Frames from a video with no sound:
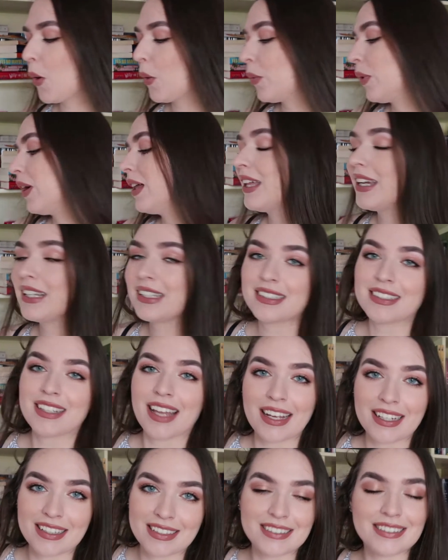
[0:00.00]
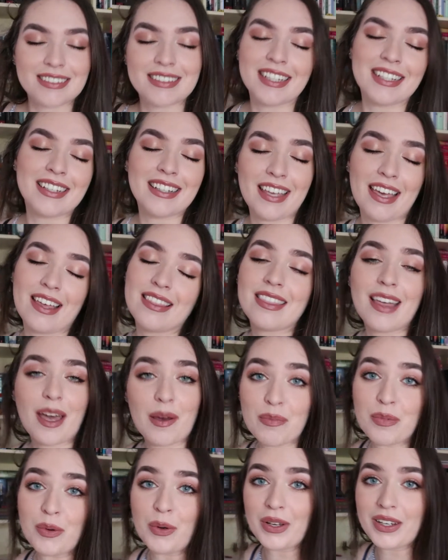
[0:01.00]
Well, I didn't get
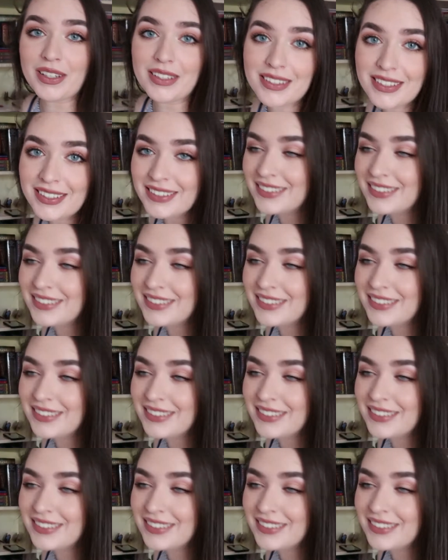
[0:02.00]
that point.